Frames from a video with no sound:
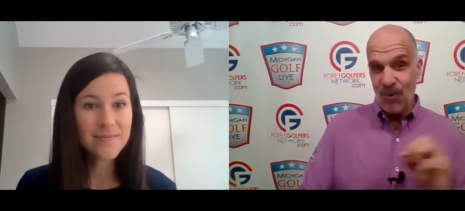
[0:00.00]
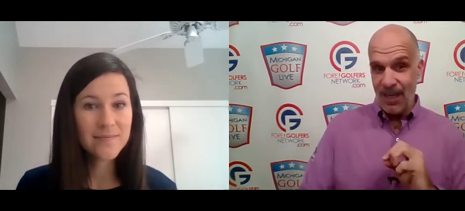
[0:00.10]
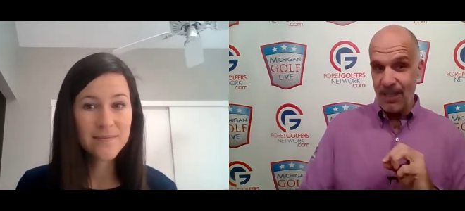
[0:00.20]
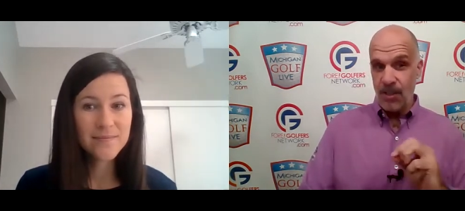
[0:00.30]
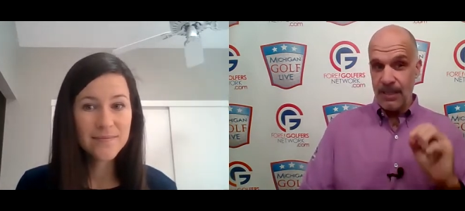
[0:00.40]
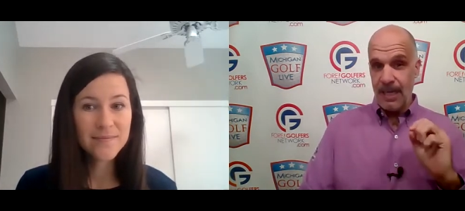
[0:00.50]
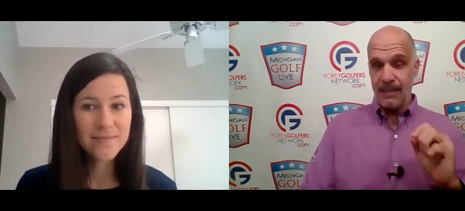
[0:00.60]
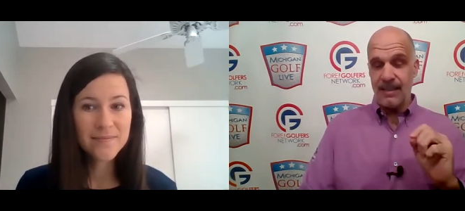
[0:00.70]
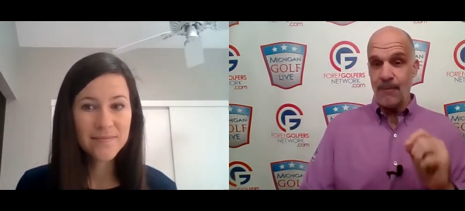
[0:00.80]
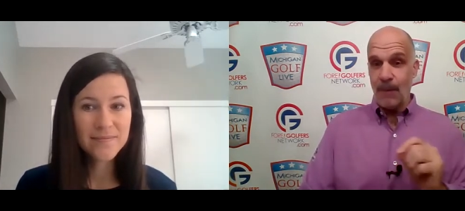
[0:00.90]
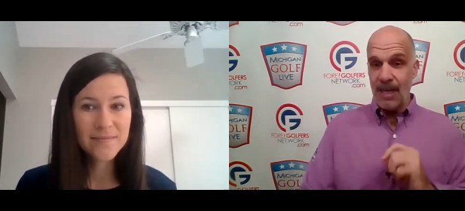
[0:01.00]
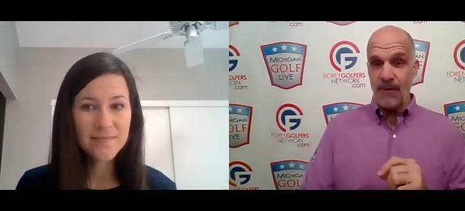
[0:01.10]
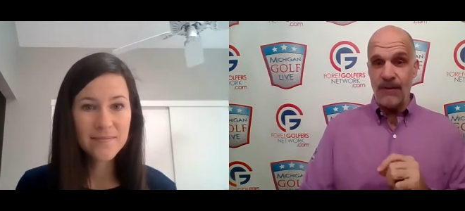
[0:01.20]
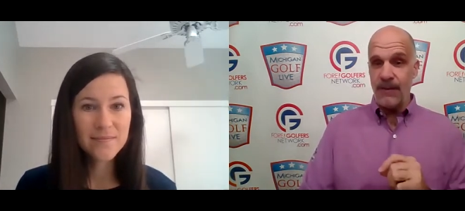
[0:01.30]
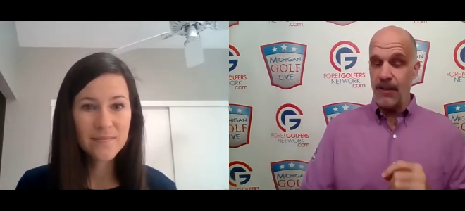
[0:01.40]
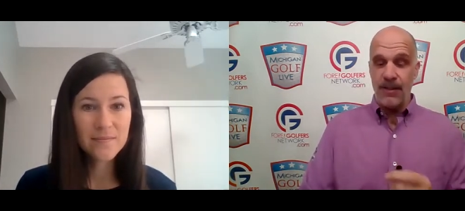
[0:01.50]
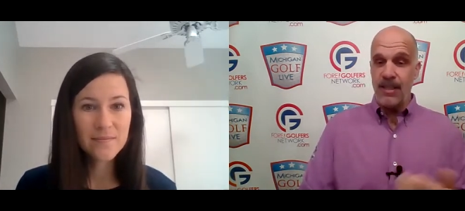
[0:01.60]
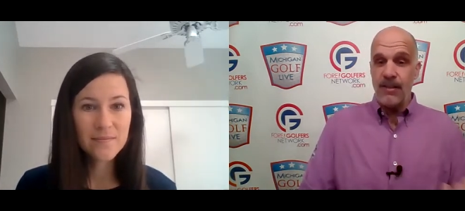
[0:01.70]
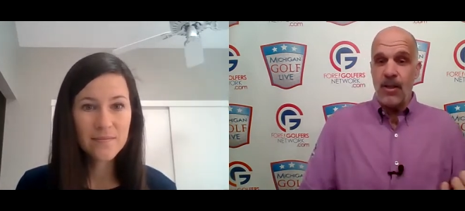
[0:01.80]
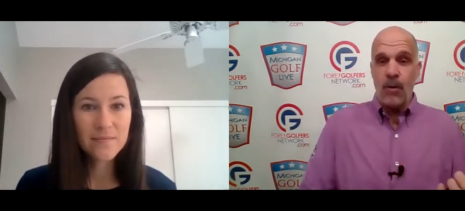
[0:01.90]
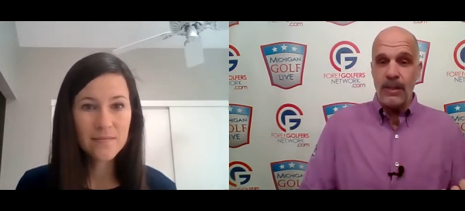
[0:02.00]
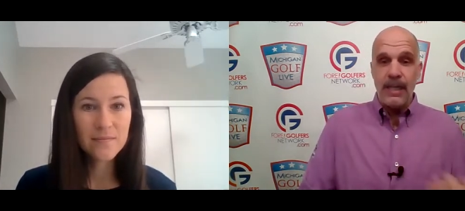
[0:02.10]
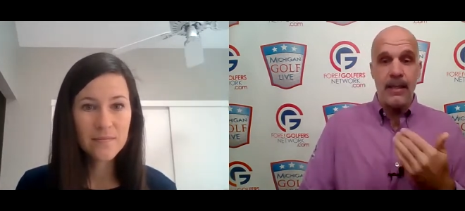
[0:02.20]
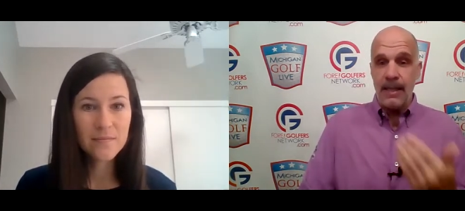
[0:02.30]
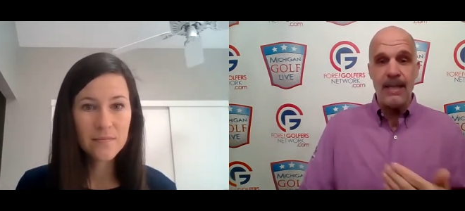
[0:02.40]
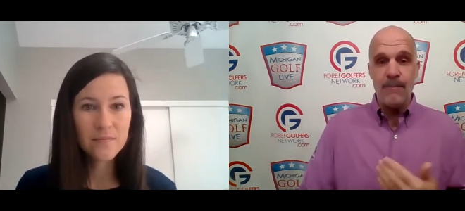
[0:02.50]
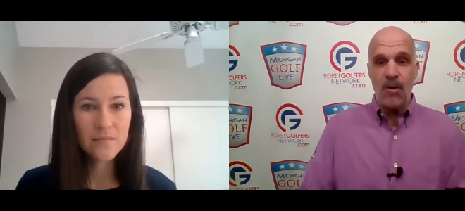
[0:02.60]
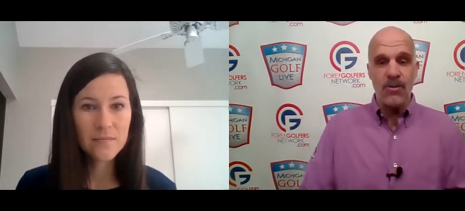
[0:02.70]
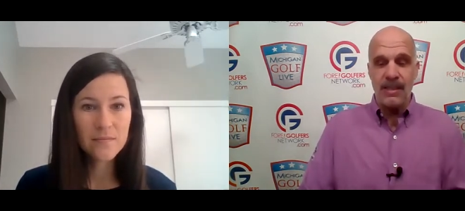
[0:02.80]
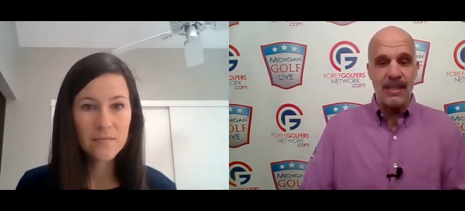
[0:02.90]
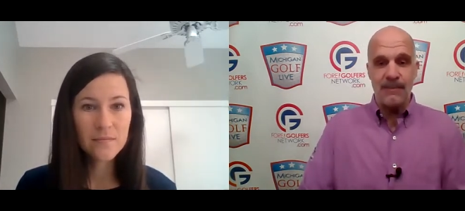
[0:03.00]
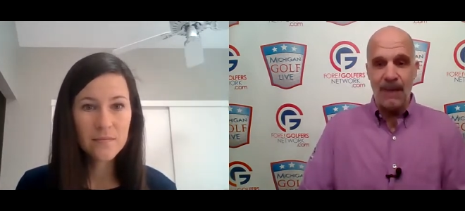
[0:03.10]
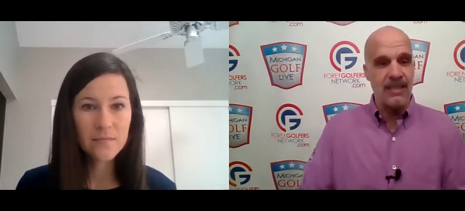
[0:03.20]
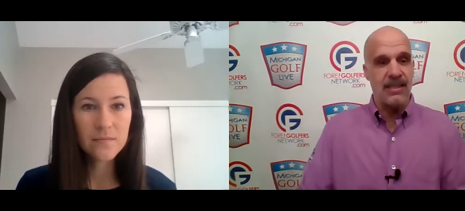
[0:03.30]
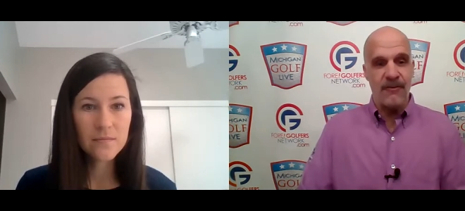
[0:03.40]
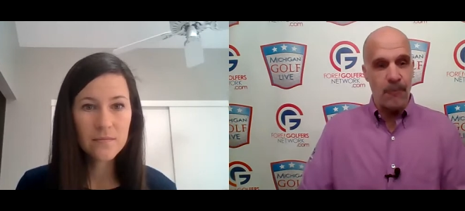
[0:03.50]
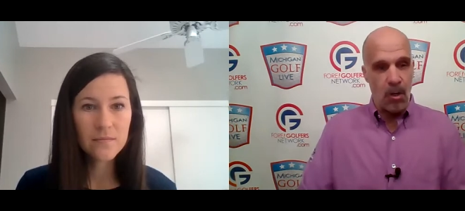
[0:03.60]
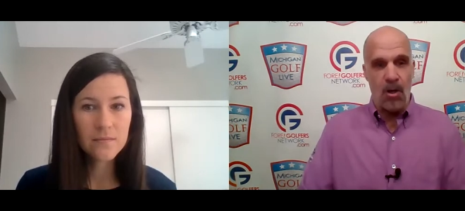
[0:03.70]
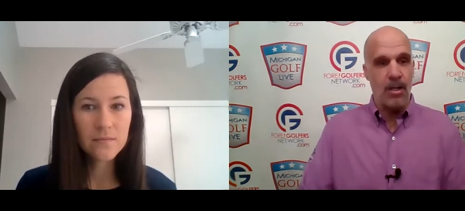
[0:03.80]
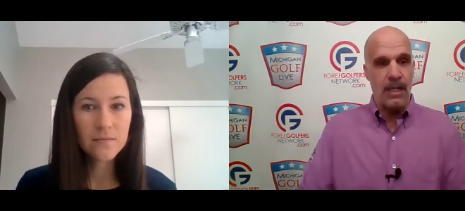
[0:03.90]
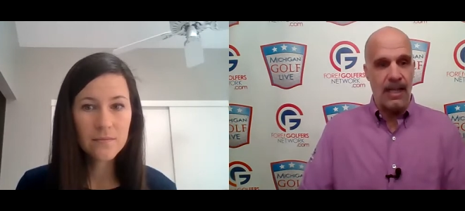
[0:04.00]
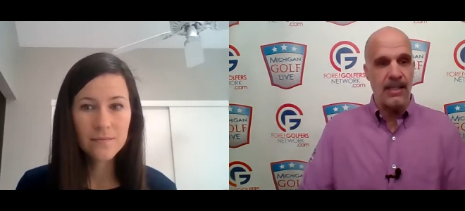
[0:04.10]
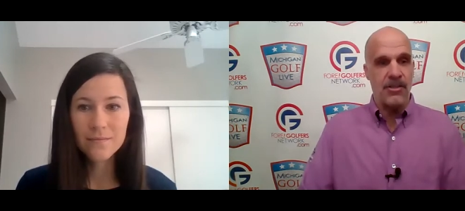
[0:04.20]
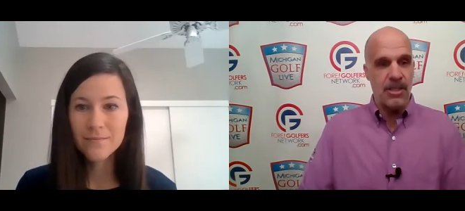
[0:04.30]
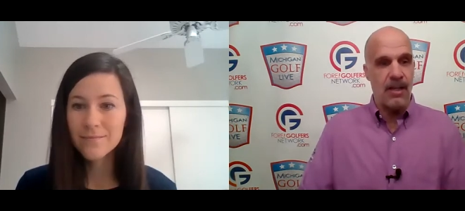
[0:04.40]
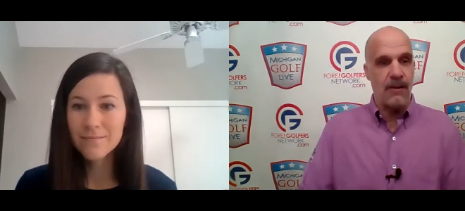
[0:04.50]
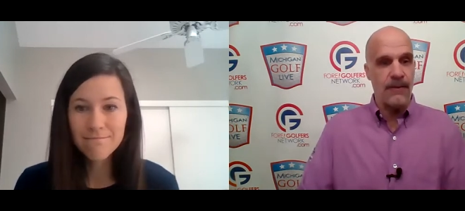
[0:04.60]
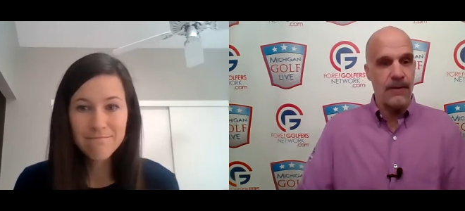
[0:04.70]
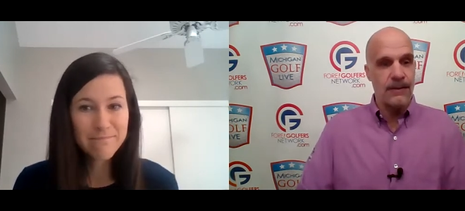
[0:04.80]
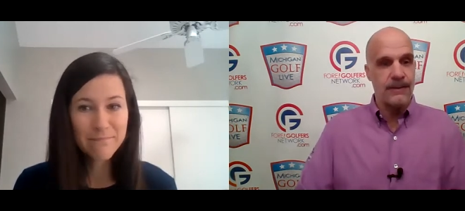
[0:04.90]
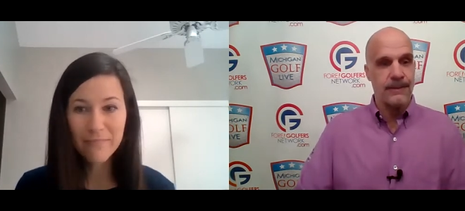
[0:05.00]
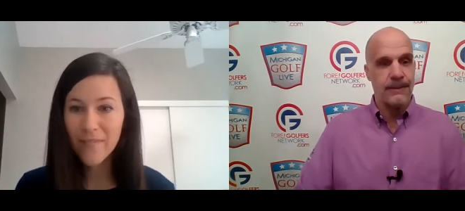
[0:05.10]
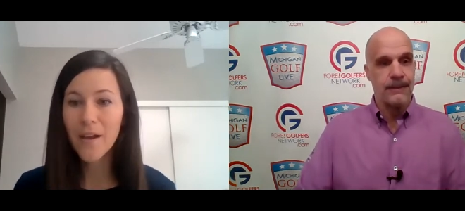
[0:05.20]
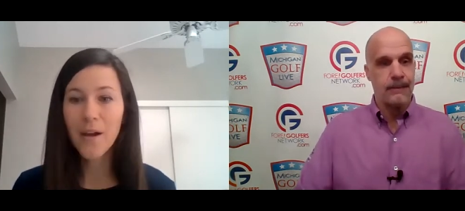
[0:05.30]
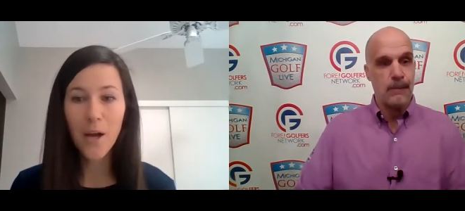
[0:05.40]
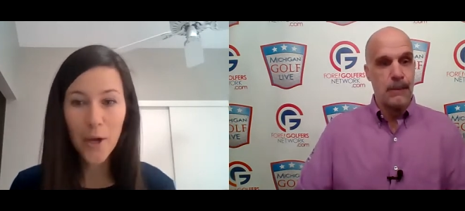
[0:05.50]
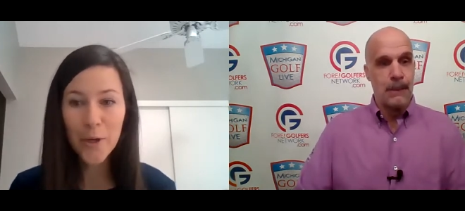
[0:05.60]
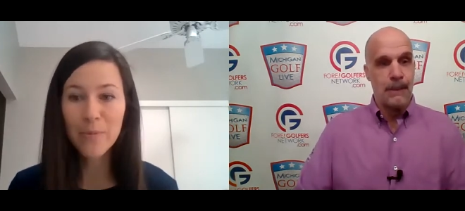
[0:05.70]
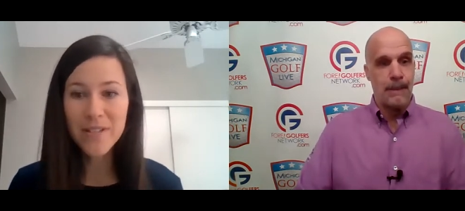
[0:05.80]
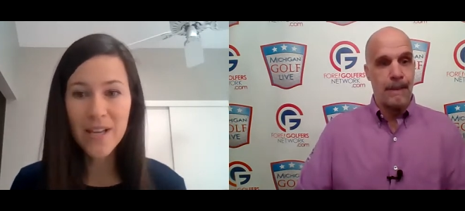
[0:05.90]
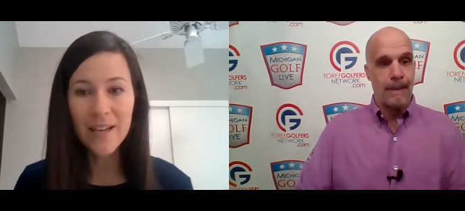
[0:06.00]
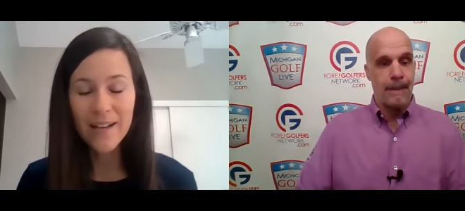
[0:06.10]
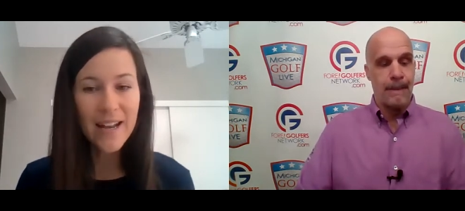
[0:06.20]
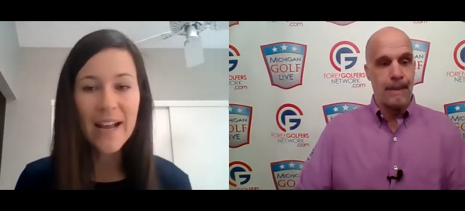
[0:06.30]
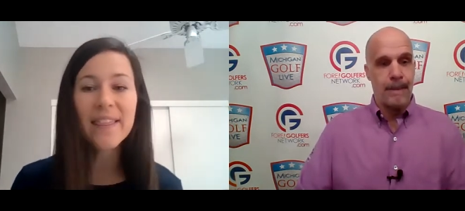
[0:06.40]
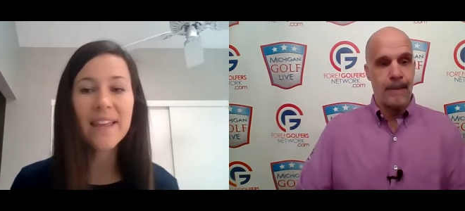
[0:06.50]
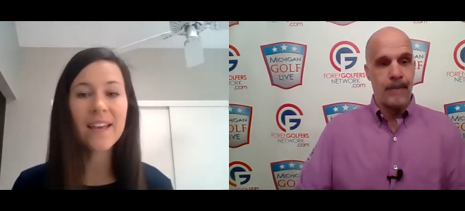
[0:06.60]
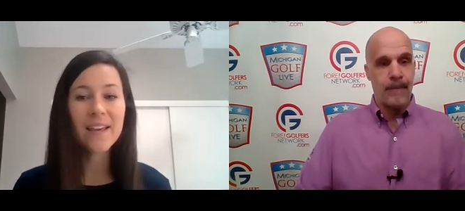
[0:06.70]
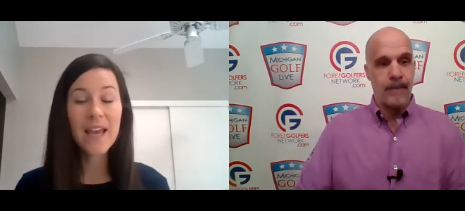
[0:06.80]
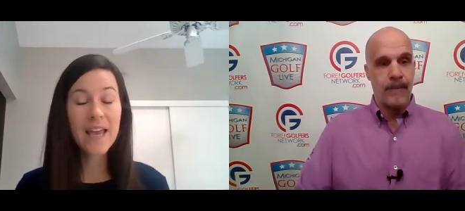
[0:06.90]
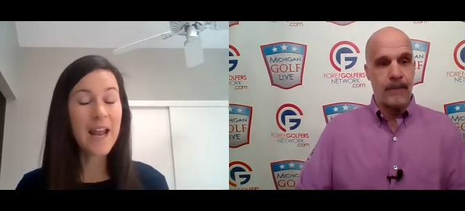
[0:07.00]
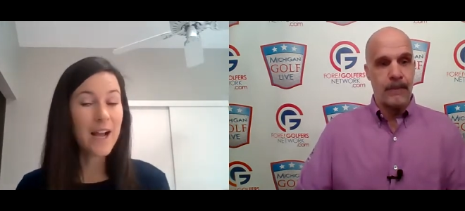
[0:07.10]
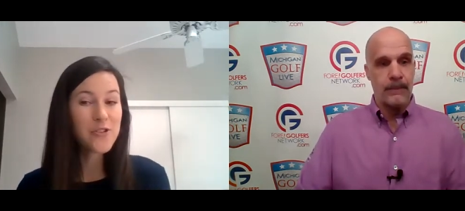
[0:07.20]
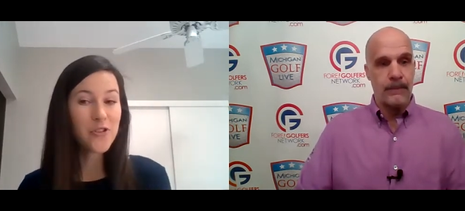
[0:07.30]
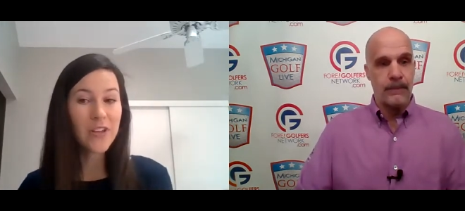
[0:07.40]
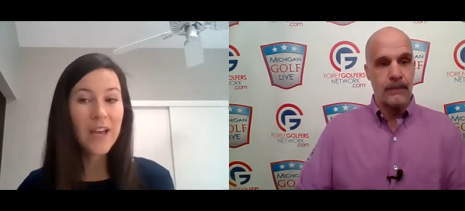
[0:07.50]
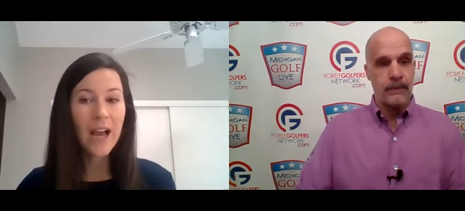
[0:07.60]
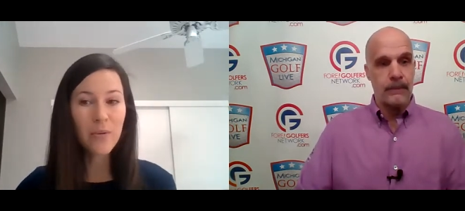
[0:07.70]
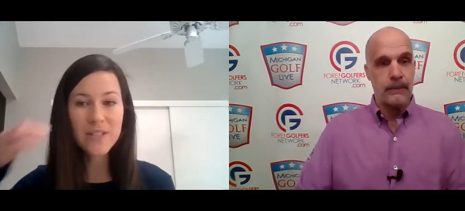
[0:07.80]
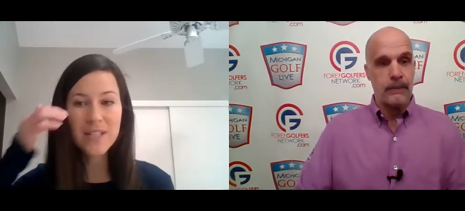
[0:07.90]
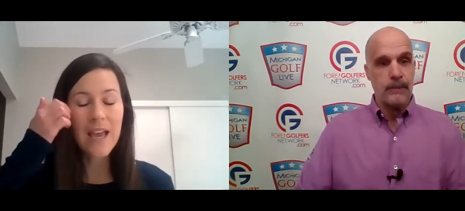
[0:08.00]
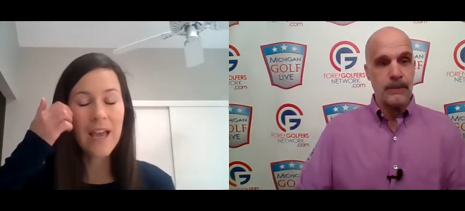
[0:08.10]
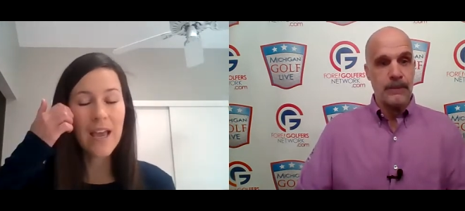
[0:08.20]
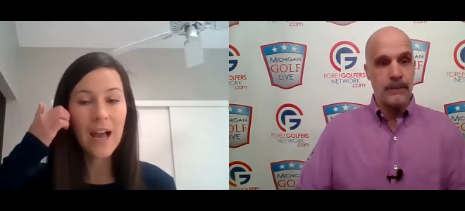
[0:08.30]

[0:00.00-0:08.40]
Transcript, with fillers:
Speaker 1: when your testing might reveal that you don't need the most expensive ball on the shelf.
Speaker 2: one hundred percent. And I think, and actually I would say,